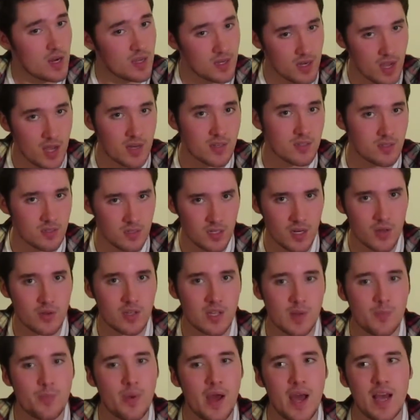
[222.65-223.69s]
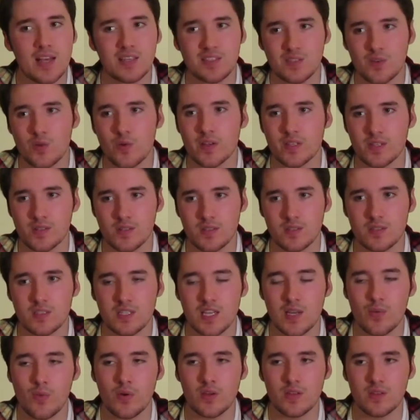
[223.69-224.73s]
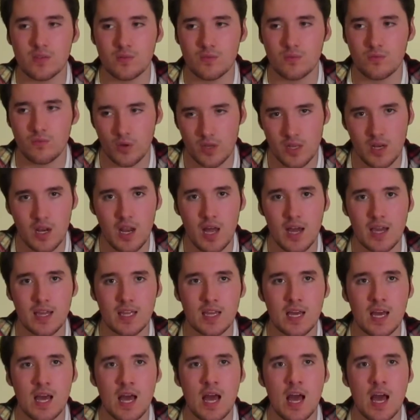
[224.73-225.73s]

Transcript: And you know, compare stories and see what you like.